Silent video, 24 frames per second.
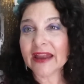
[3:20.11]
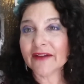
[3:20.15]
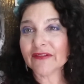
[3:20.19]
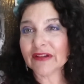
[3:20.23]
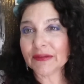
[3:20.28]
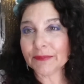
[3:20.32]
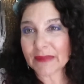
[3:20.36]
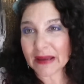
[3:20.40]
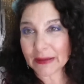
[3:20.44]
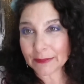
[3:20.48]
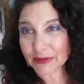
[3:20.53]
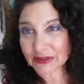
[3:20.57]

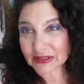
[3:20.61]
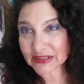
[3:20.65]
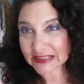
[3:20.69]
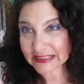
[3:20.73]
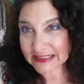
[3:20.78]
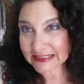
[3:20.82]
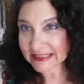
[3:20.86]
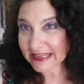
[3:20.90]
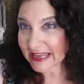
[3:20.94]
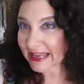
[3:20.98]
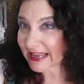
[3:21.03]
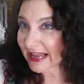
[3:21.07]
Remember to
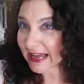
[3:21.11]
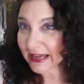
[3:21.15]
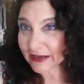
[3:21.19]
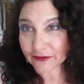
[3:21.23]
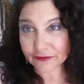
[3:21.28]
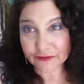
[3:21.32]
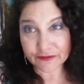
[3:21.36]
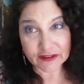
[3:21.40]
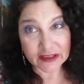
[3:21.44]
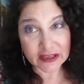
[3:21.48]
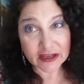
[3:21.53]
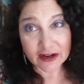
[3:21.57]
stay out
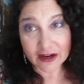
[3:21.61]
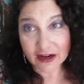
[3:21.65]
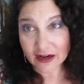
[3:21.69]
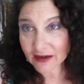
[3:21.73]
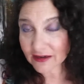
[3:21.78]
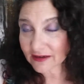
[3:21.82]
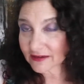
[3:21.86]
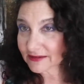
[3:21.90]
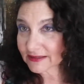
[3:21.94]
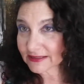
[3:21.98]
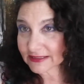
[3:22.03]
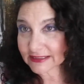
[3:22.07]
of
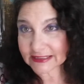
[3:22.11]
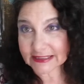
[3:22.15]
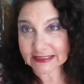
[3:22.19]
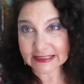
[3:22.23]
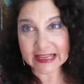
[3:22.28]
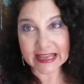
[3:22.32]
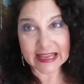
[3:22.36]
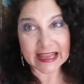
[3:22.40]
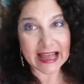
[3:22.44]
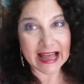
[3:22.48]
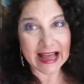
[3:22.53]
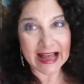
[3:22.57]
fear.
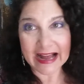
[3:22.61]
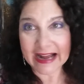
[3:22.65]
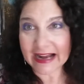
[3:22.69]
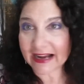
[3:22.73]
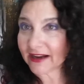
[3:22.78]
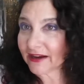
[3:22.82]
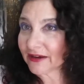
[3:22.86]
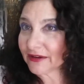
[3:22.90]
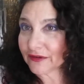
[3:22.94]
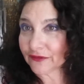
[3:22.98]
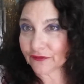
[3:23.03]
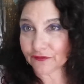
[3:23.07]
Stay
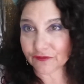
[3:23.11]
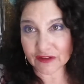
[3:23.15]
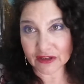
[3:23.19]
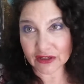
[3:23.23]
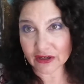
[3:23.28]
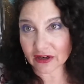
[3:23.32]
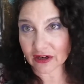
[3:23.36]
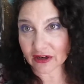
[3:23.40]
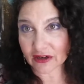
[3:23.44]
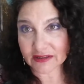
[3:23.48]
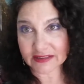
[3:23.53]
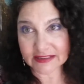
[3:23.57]
out of
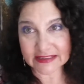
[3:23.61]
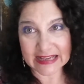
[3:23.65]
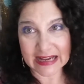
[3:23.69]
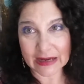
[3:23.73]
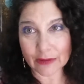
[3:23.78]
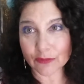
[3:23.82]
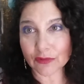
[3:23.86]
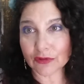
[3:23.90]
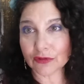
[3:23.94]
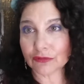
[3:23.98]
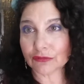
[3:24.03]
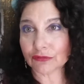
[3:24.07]
fear because
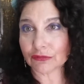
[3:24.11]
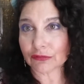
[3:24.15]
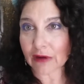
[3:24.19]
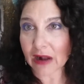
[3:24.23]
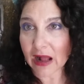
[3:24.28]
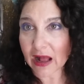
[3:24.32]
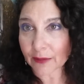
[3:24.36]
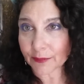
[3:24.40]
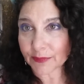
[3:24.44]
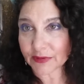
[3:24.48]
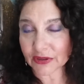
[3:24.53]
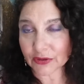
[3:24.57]
that will
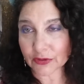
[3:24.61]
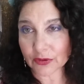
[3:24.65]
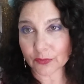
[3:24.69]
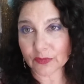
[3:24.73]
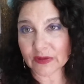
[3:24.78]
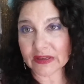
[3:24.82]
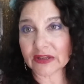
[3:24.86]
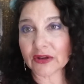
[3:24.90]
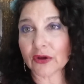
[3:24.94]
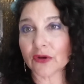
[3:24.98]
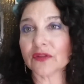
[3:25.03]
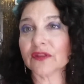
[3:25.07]
rob you. And
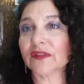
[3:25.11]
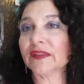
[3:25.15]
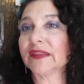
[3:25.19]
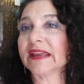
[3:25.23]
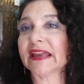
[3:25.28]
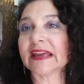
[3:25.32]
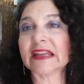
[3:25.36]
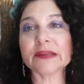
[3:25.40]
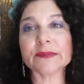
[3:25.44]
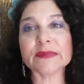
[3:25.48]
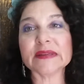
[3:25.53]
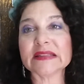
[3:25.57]
we know that
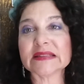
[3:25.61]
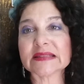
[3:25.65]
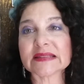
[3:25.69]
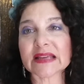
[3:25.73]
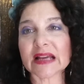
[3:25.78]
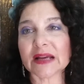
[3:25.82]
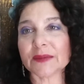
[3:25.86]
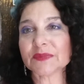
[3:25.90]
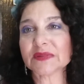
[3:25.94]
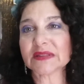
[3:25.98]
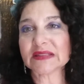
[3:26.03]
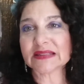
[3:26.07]
the enemy has
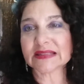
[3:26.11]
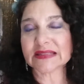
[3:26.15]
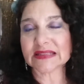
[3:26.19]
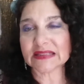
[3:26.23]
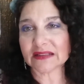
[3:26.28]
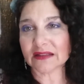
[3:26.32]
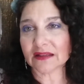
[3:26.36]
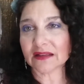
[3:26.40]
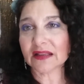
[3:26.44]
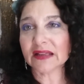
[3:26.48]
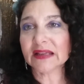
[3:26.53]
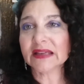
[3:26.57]
come to
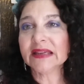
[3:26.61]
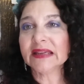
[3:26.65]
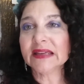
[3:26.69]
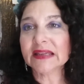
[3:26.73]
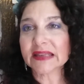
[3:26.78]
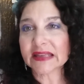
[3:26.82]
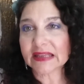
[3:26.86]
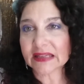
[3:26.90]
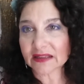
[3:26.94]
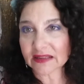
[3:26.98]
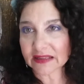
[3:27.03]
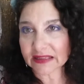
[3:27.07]
steal,
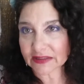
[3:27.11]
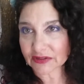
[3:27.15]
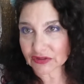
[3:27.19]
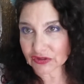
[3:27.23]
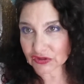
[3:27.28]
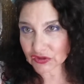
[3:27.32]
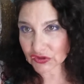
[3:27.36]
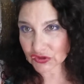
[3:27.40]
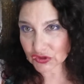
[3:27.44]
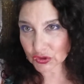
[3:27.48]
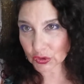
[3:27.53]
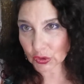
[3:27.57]
kill, and
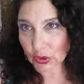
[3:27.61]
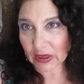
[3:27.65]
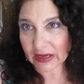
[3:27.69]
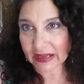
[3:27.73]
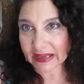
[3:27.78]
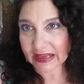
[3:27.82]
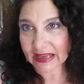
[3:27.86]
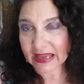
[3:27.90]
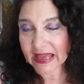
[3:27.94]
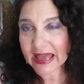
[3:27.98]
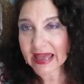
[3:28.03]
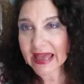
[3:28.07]

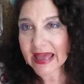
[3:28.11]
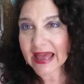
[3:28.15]
destroy.